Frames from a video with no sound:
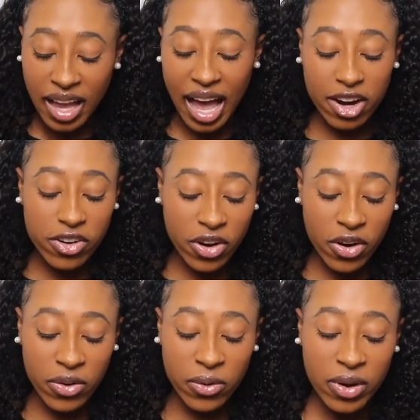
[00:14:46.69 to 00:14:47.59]
I don't
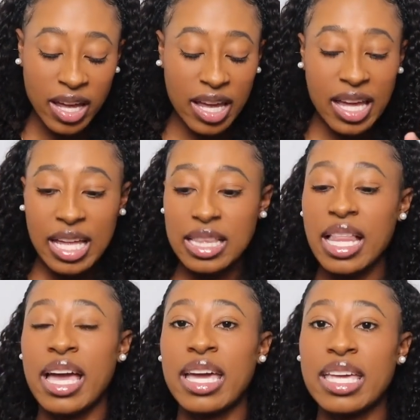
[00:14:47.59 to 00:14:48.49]
know,
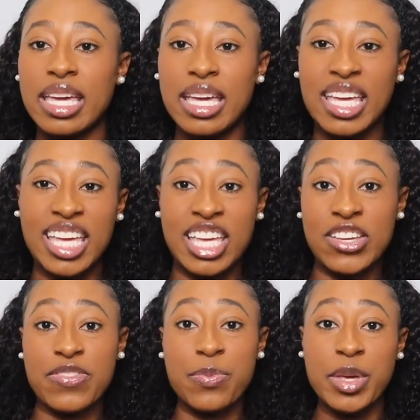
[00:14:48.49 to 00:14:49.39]
like
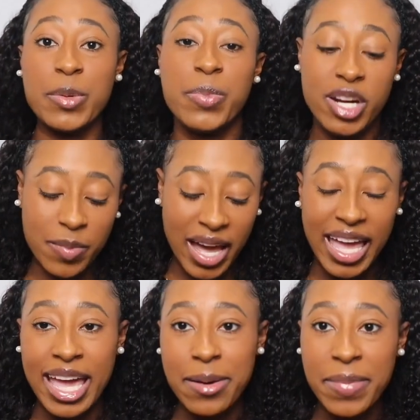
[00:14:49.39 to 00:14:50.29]
if me putting my
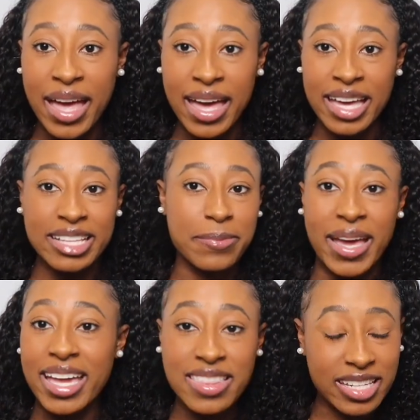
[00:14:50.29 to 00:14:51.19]
handbag
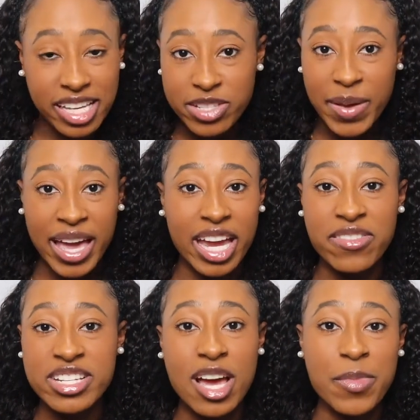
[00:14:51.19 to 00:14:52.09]
back in the dust bag
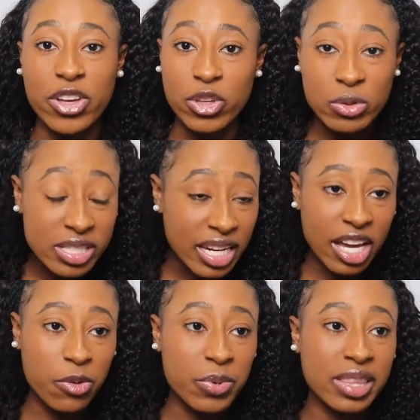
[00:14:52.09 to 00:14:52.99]
every time I used it
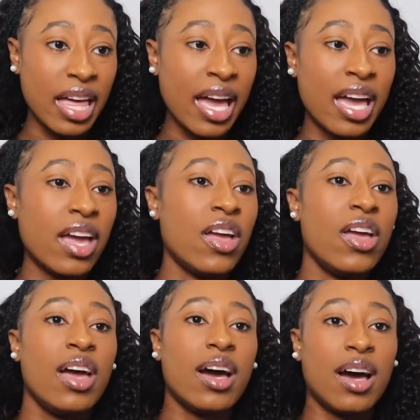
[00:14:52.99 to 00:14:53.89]
helped with that.
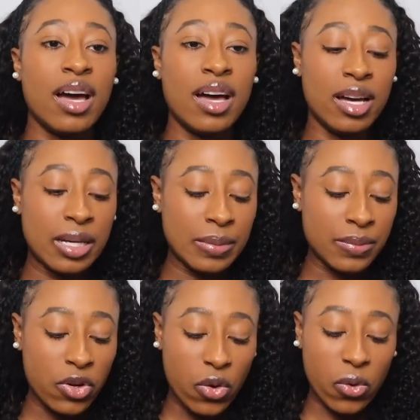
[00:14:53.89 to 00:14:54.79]

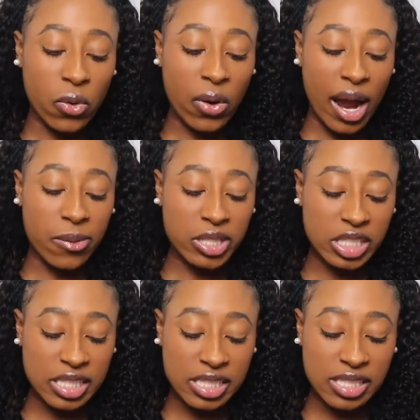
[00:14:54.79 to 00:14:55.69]
Um, or I
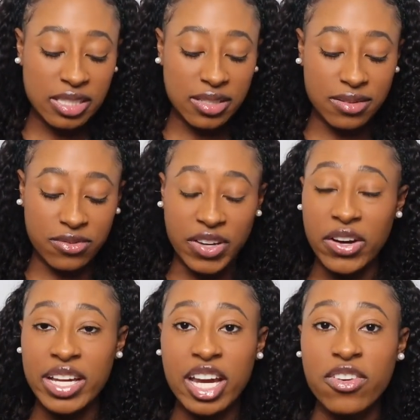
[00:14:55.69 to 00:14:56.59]
was just
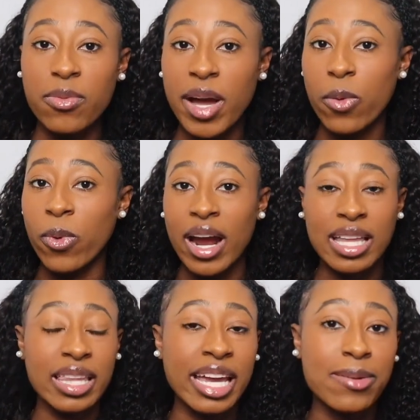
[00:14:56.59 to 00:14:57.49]
very careful about where
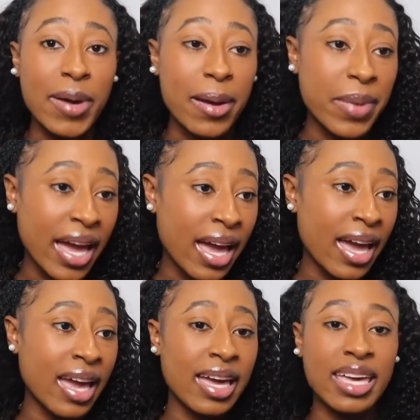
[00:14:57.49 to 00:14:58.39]
I laid my
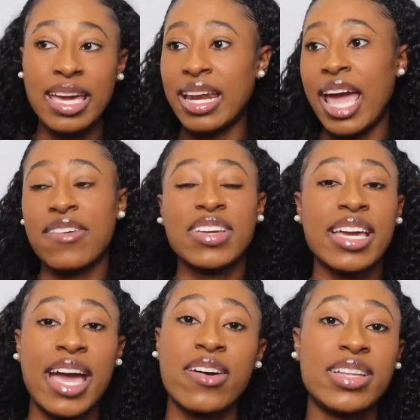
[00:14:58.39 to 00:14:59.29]
bag and having
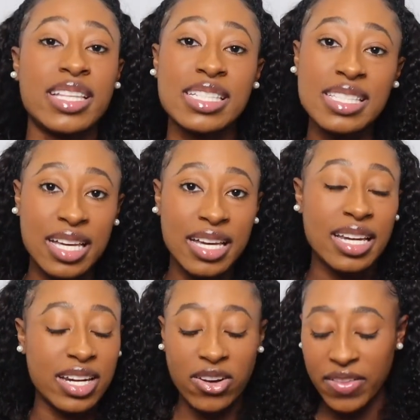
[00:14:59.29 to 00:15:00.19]
it out in the
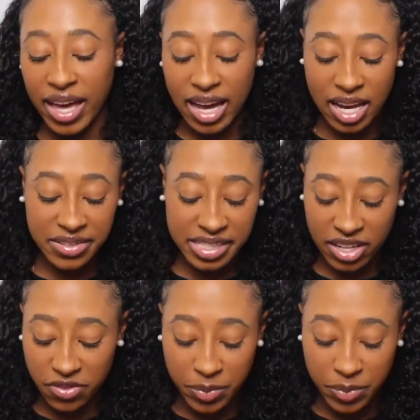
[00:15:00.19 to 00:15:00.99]
sun and all that kind of stuff.